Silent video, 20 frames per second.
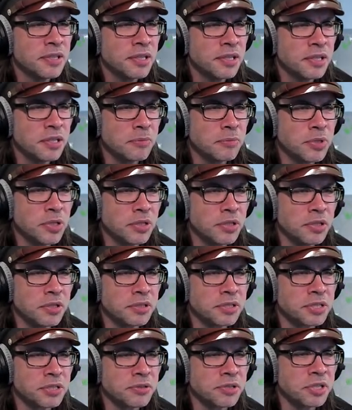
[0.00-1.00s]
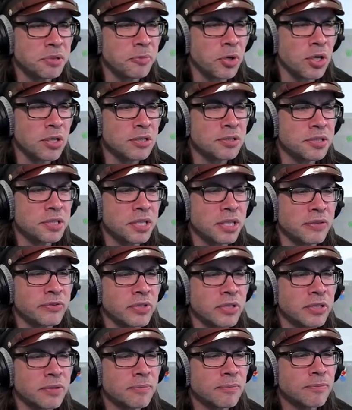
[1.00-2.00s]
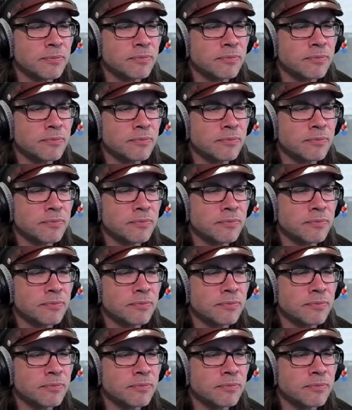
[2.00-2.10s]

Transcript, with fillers: in the middle of the stream. Hardly ever.